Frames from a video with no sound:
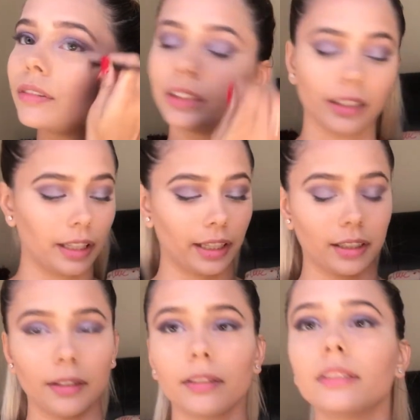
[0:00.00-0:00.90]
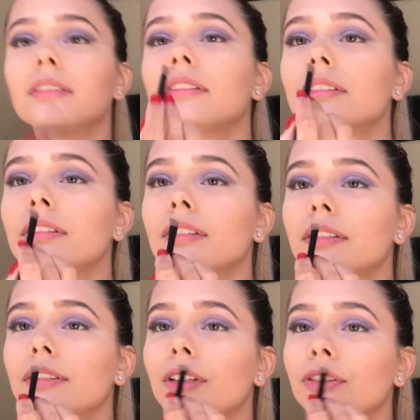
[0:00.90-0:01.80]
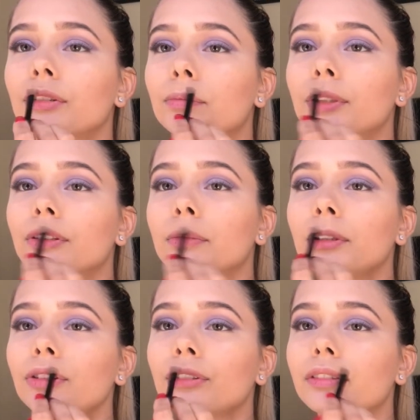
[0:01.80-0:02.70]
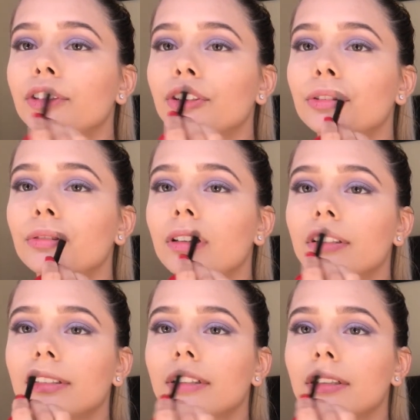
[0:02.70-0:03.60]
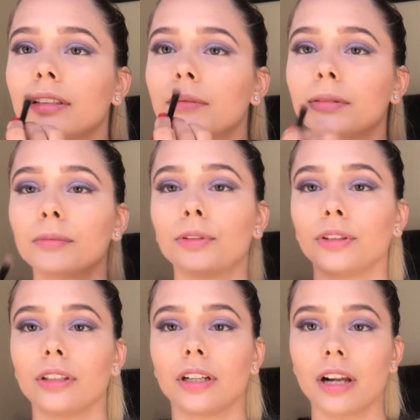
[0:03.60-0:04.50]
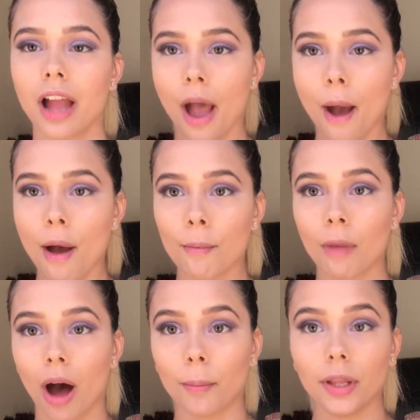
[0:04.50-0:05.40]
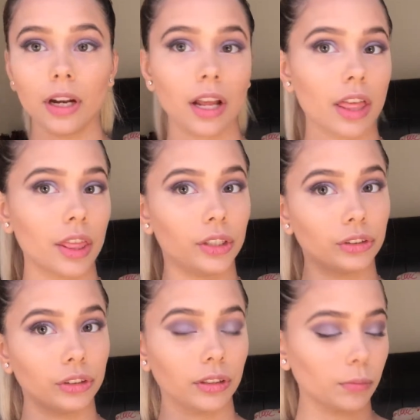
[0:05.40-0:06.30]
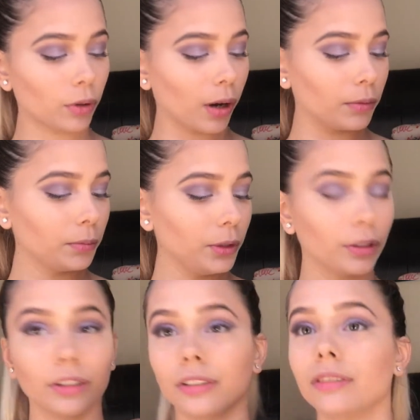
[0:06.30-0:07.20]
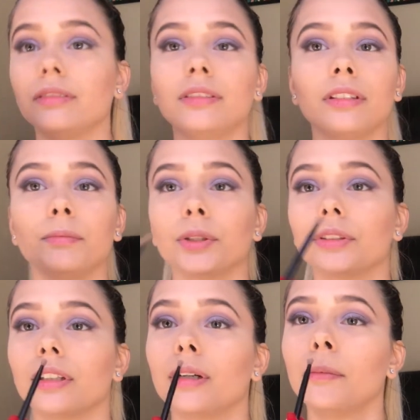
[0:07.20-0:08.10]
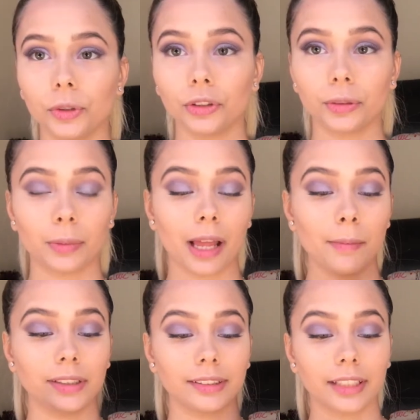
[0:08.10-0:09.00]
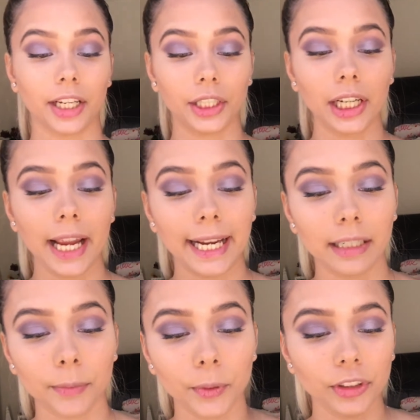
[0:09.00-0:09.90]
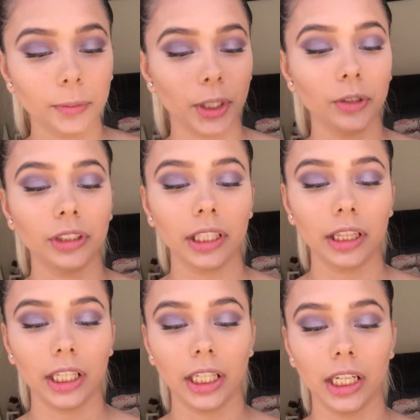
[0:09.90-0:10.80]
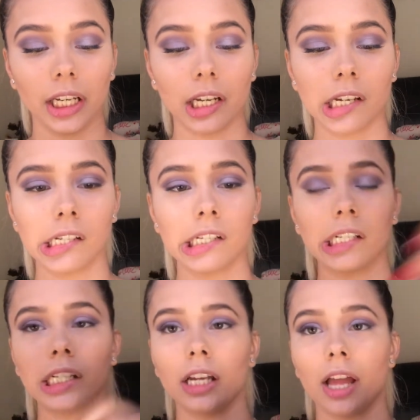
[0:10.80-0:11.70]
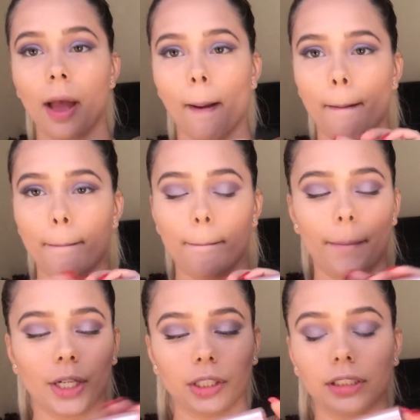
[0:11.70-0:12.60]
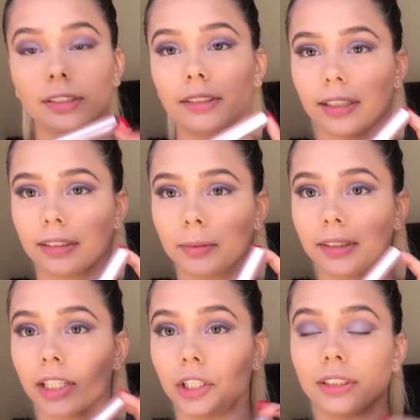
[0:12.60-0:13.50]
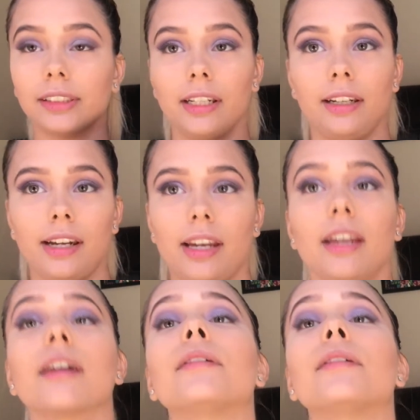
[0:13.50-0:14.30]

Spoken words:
I really like it. It's also buildable, so if you do want it a little bit more pop it, there's no problem. You can build it up. I'm going to apply mascara, and I'm going to be using the Better Than Sex mascara today.